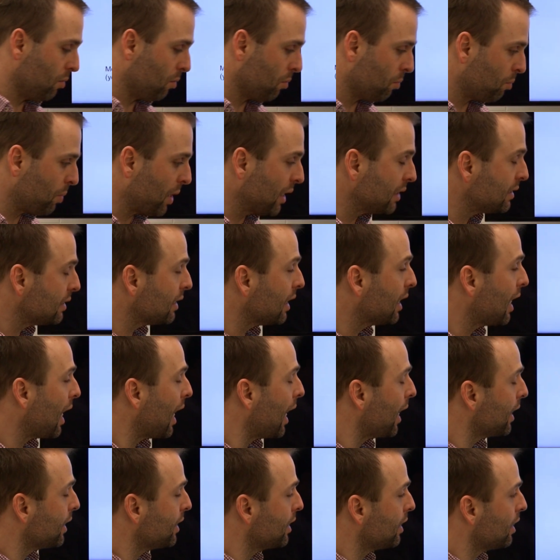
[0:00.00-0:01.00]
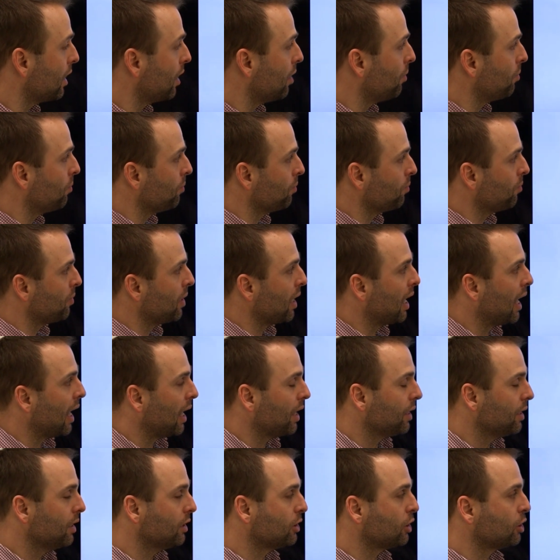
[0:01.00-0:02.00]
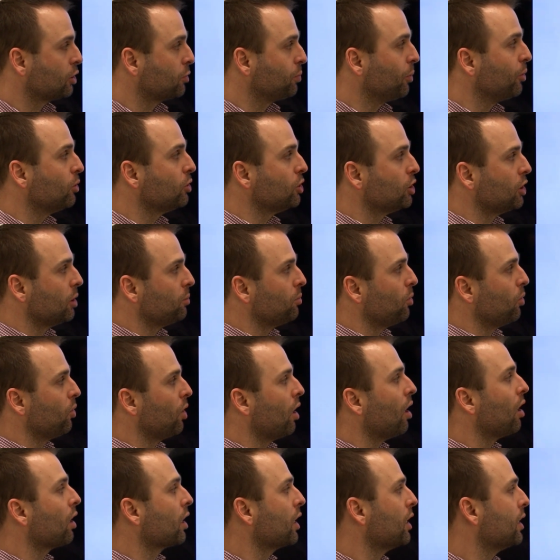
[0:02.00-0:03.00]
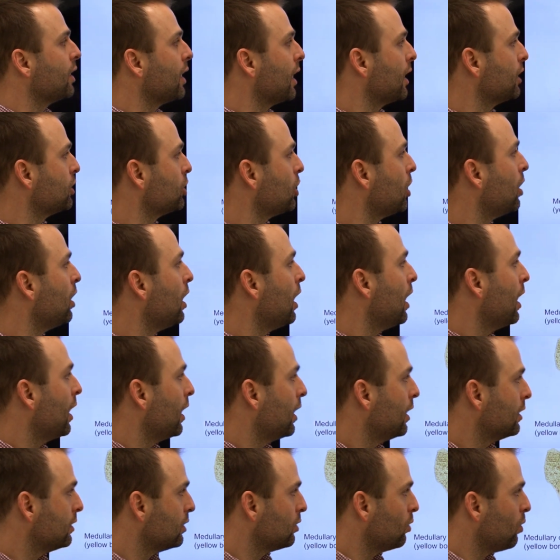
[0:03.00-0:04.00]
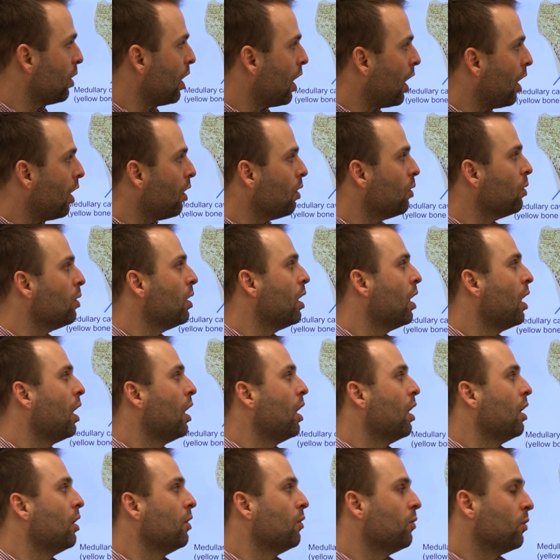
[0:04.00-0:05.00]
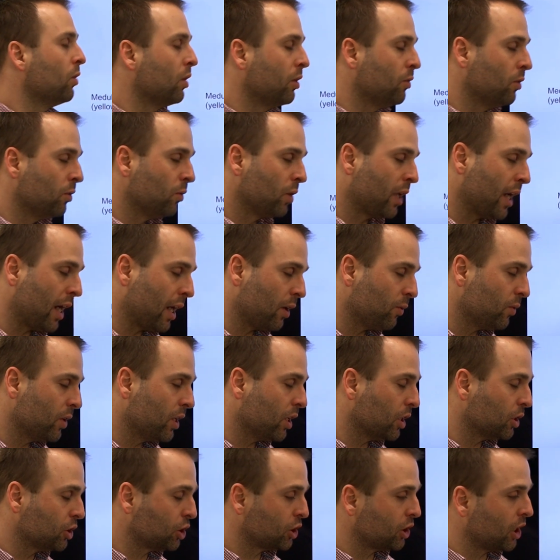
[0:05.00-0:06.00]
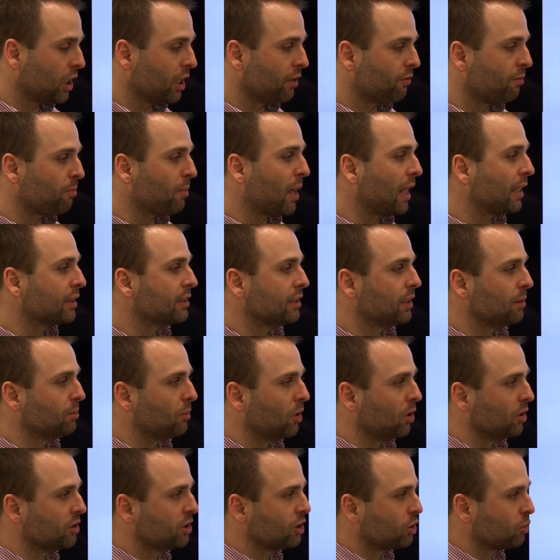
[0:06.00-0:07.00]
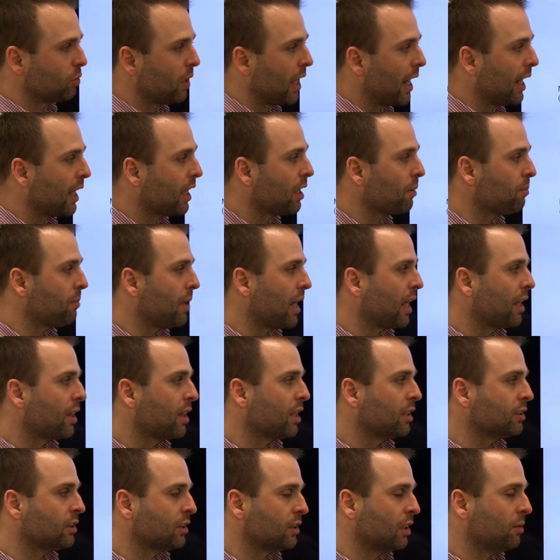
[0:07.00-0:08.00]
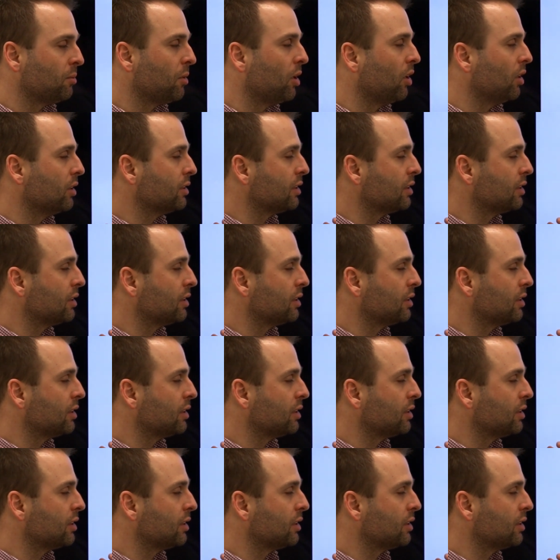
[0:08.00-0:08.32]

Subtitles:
basic idea behind this spongy bone architecture is to how can we achieve maximal strength, maximal